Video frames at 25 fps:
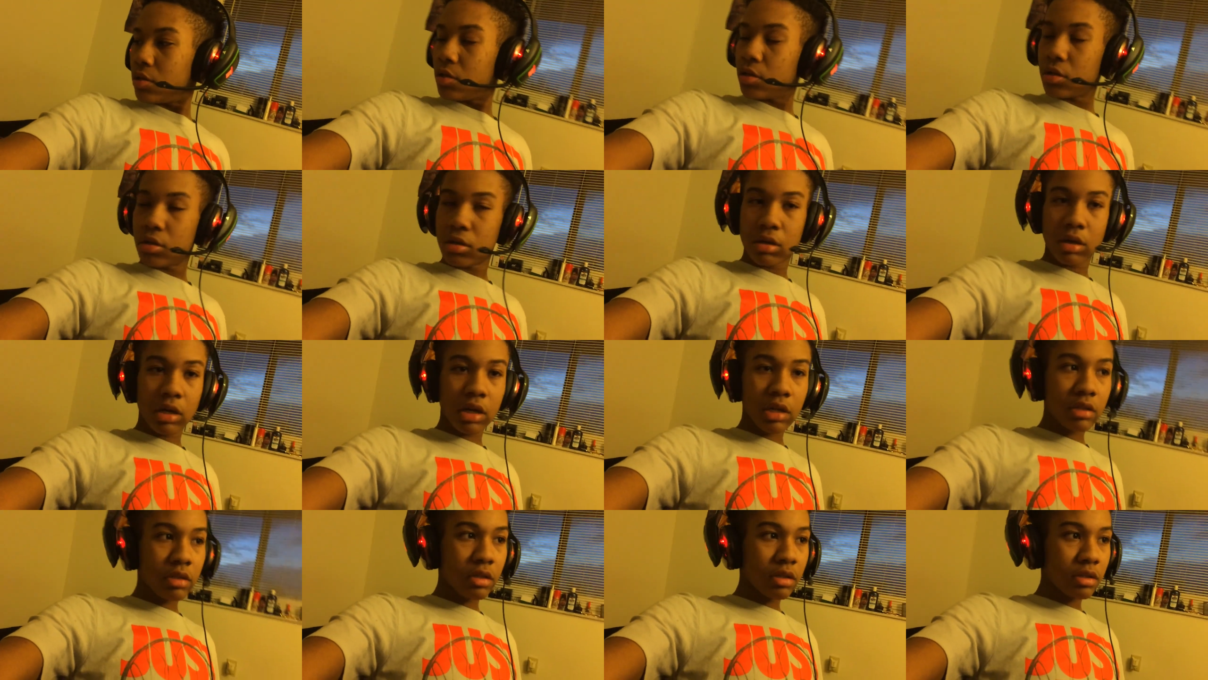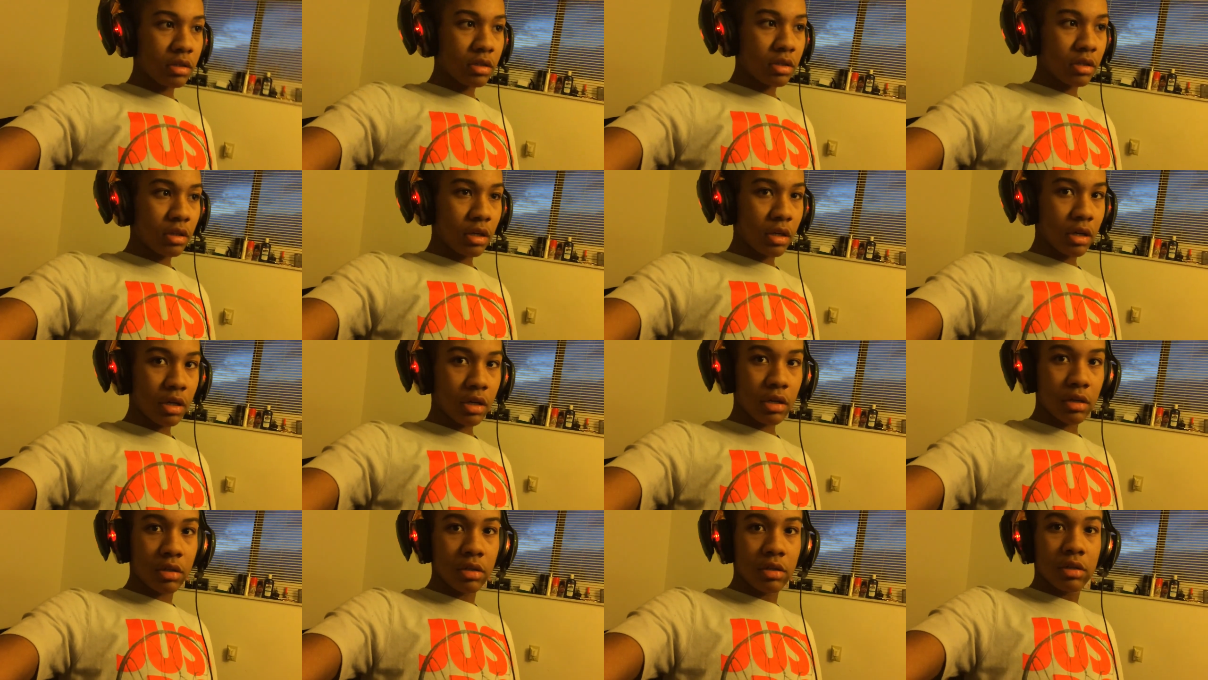Yeah, I'll talk to
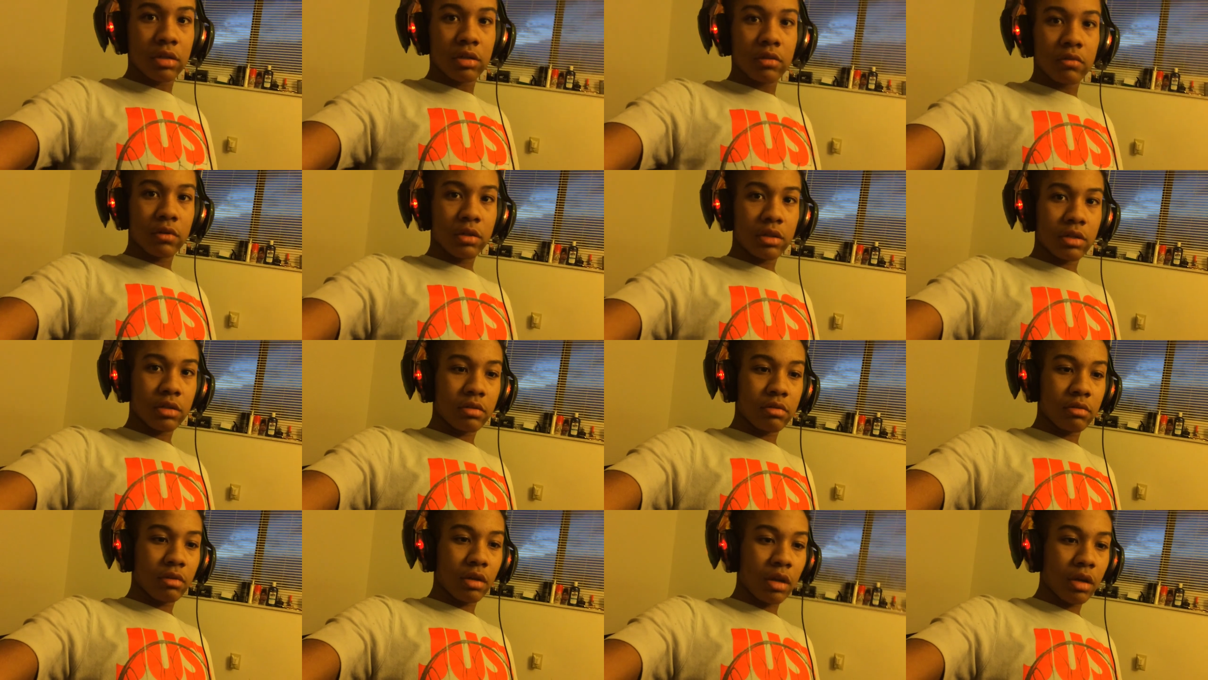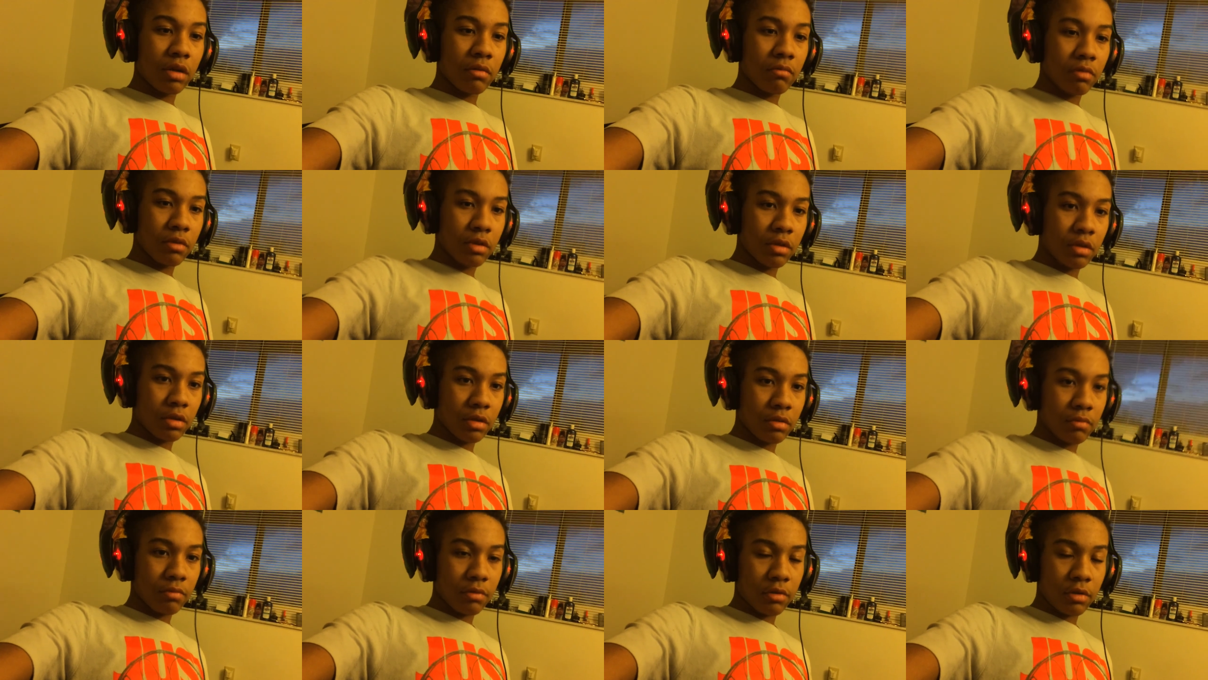y'all. Like some
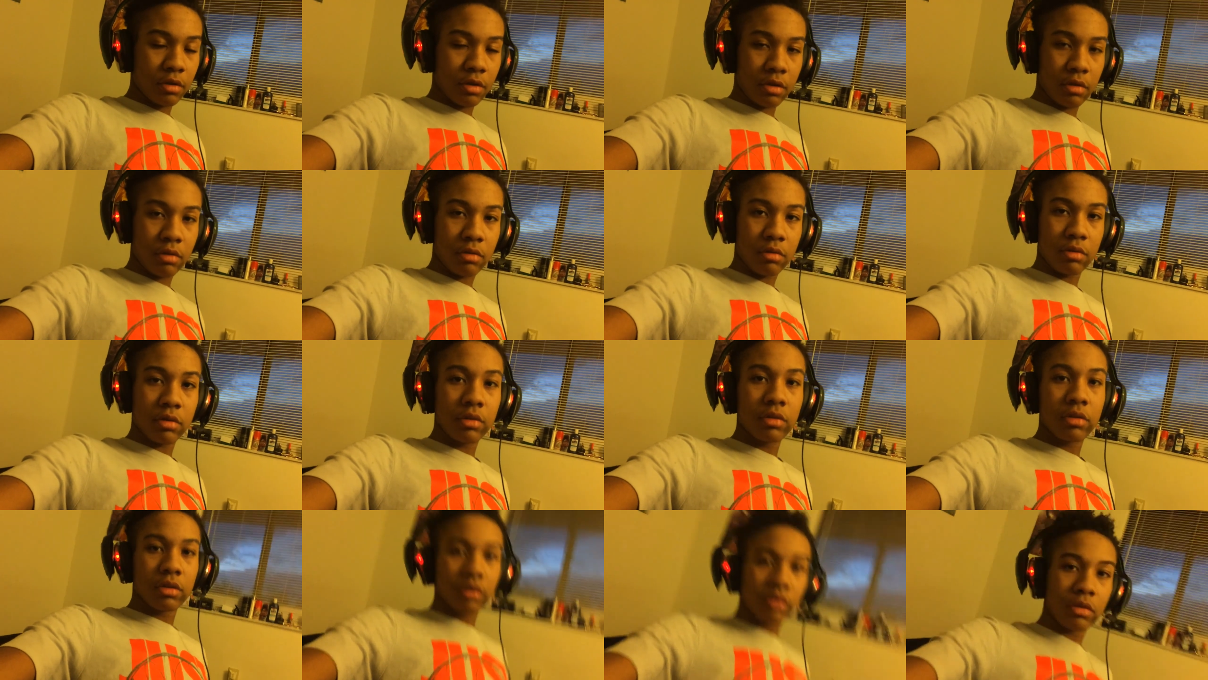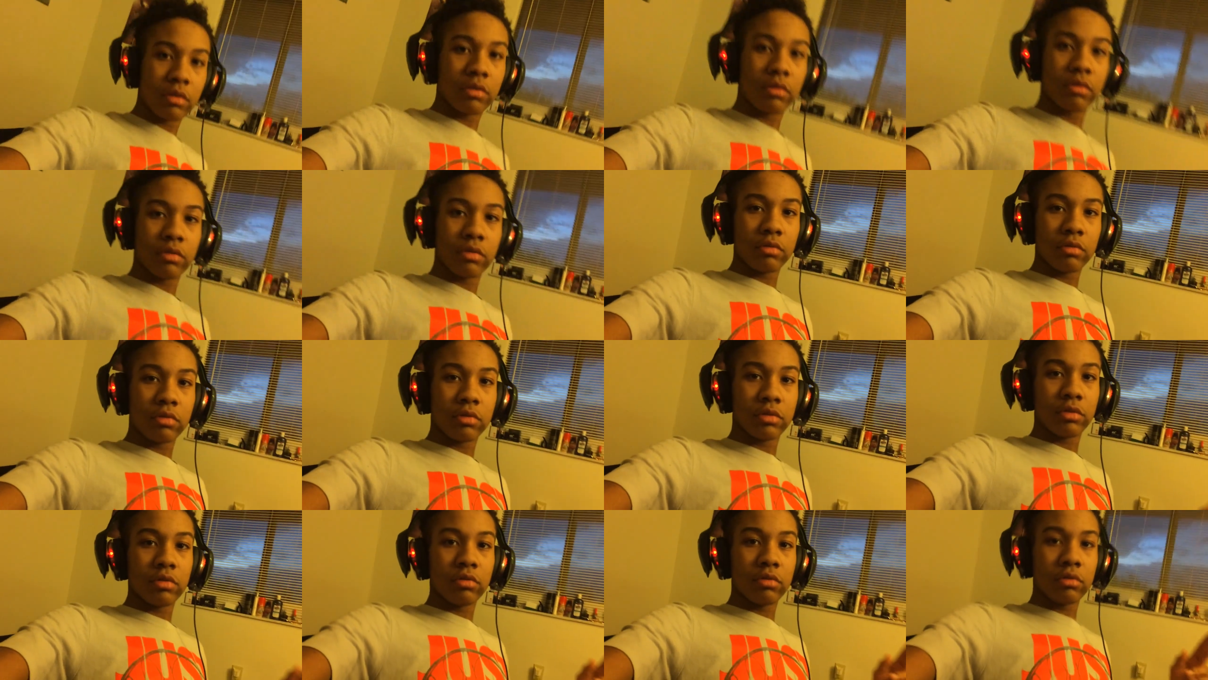gameplay up there. Yeah.
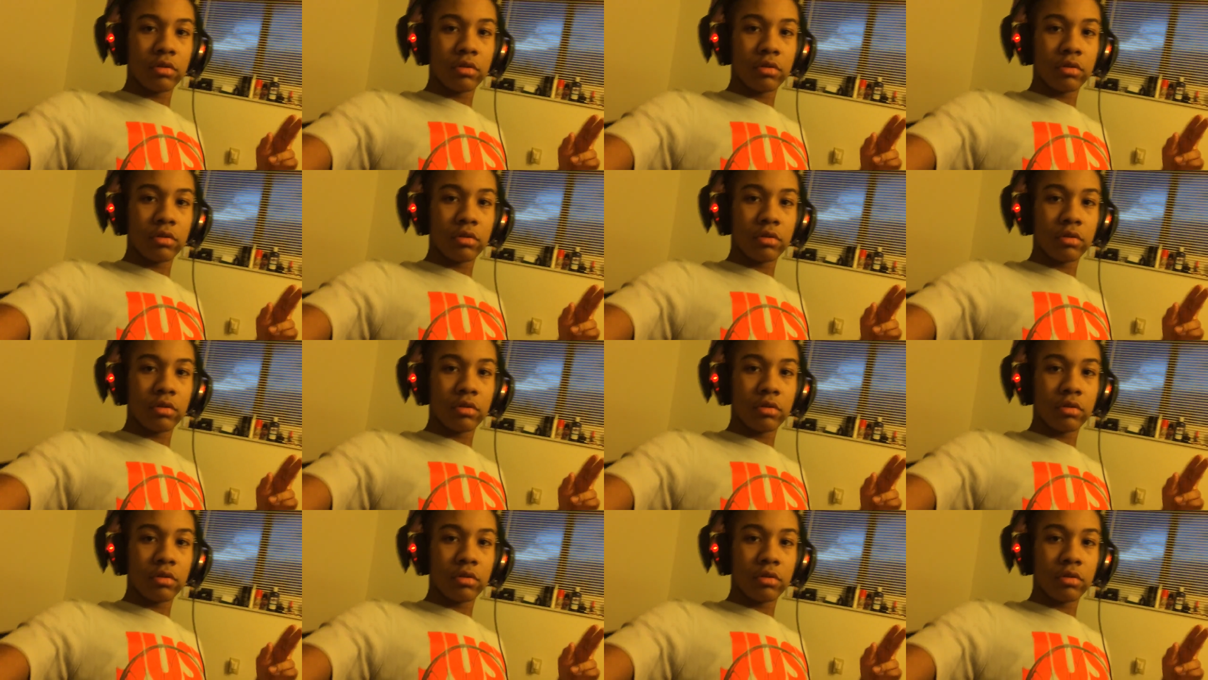Deuce.